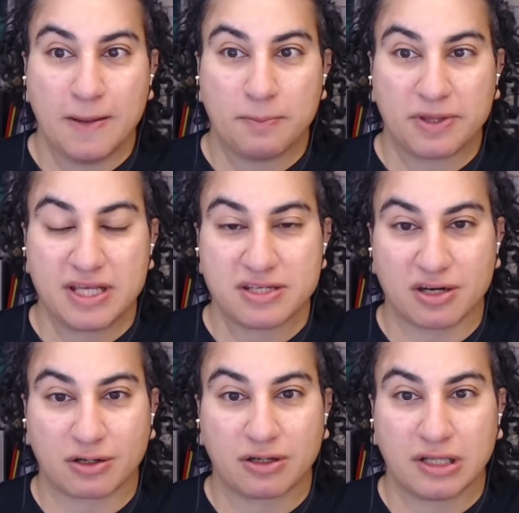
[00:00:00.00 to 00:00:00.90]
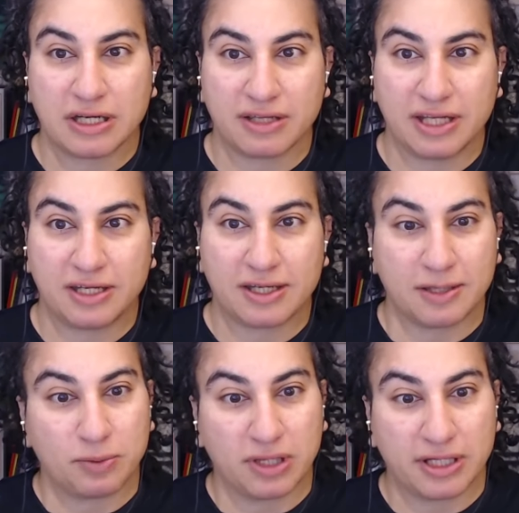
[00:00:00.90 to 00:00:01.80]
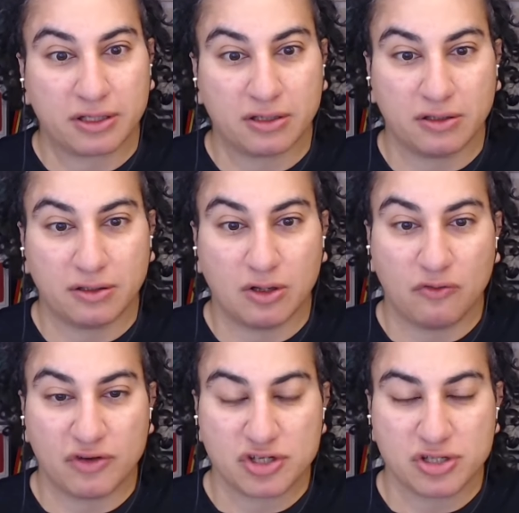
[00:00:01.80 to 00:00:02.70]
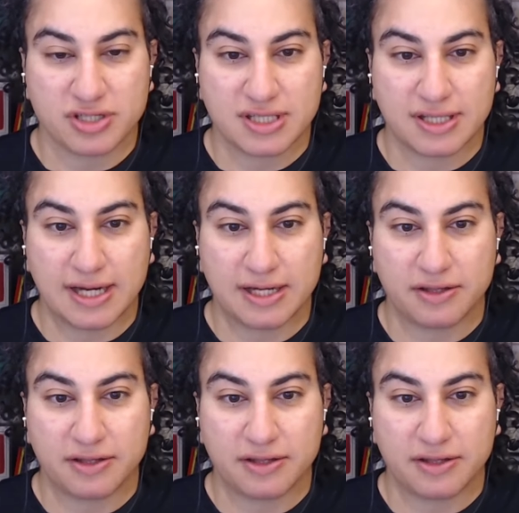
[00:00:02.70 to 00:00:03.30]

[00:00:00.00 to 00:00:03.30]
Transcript: but these are clearly kind of political overtures to that.